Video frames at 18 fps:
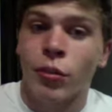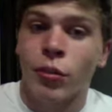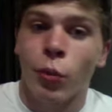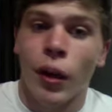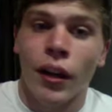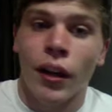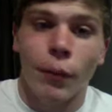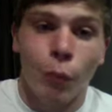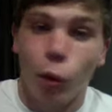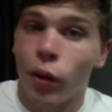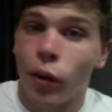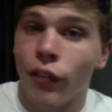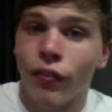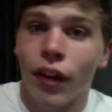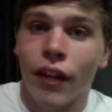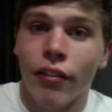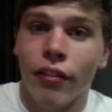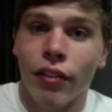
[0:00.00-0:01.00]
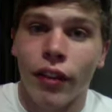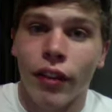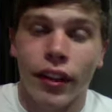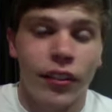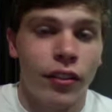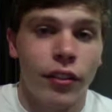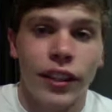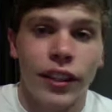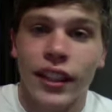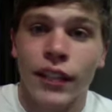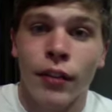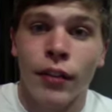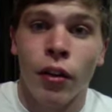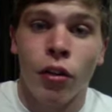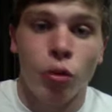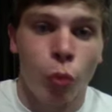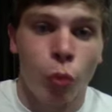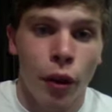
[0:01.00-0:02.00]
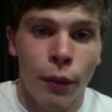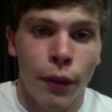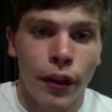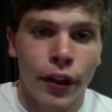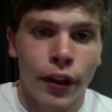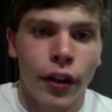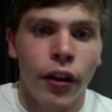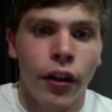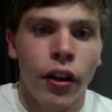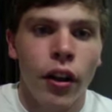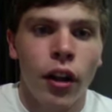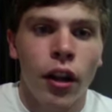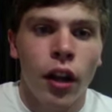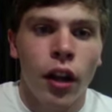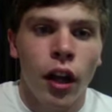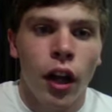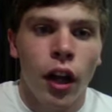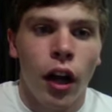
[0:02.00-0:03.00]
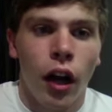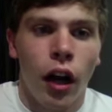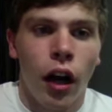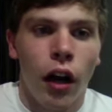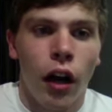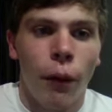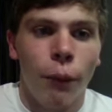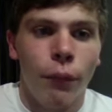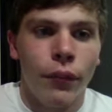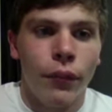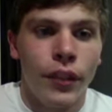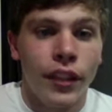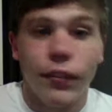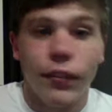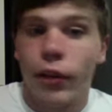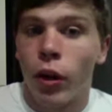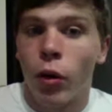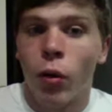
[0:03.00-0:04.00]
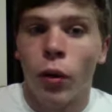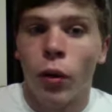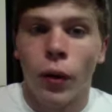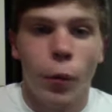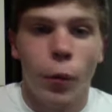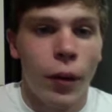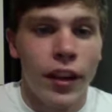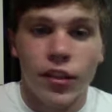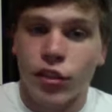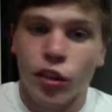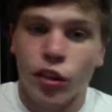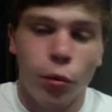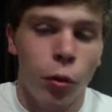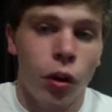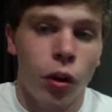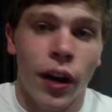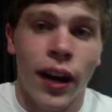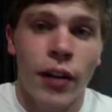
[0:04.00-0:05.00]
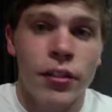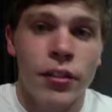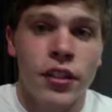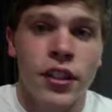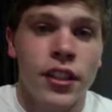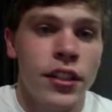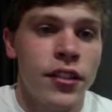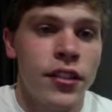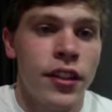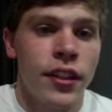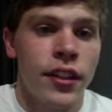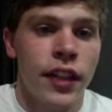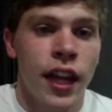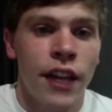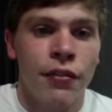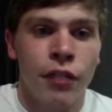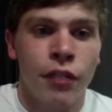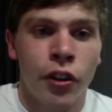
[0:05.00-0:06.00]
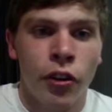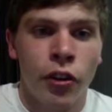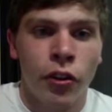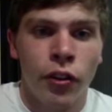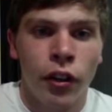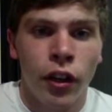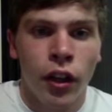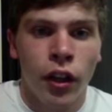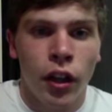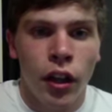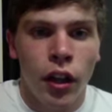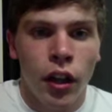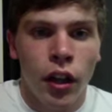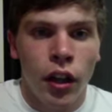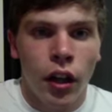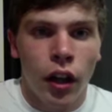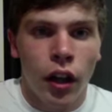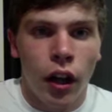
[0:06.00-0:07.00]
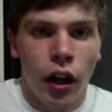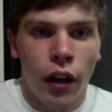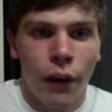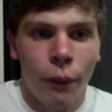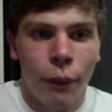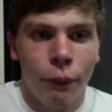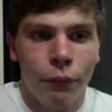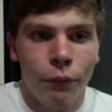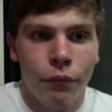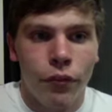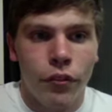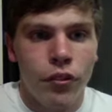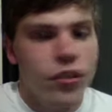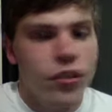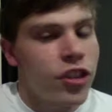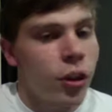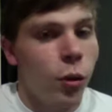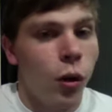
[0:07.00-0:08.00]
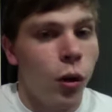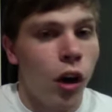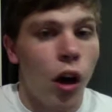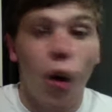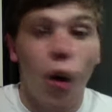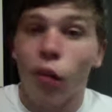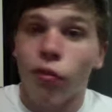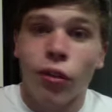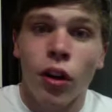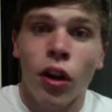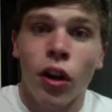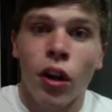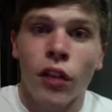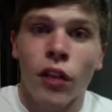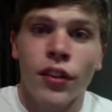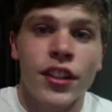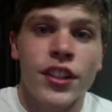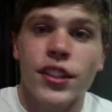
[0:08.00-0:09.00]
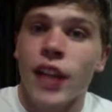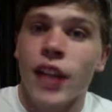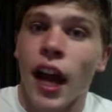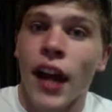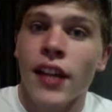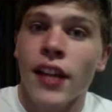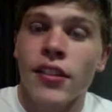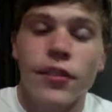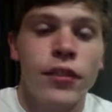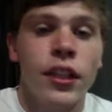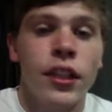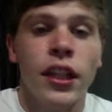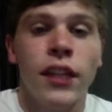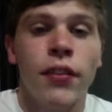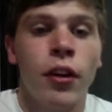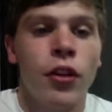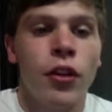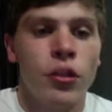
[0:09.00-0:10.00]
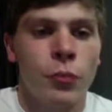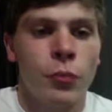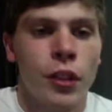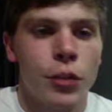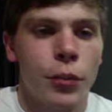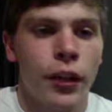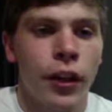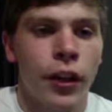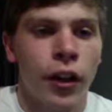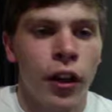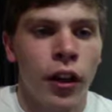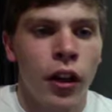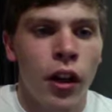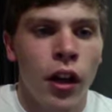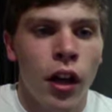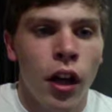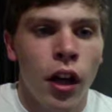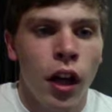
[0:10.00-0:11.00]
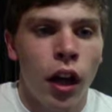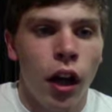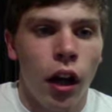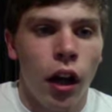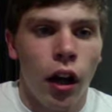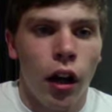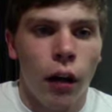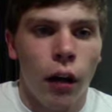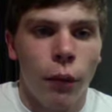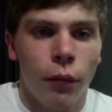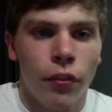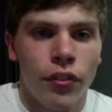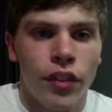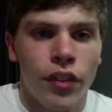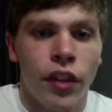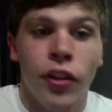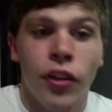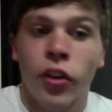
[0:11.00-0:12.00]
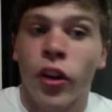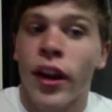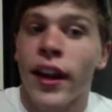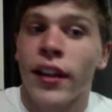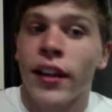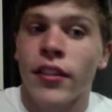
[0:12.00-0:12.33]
wide, and zero point 0.5 thick, so the Evo is way bigger. Evo weighs 2 more ounces than the iPhone. So overall, the size of the Evo is much bigger. Cellular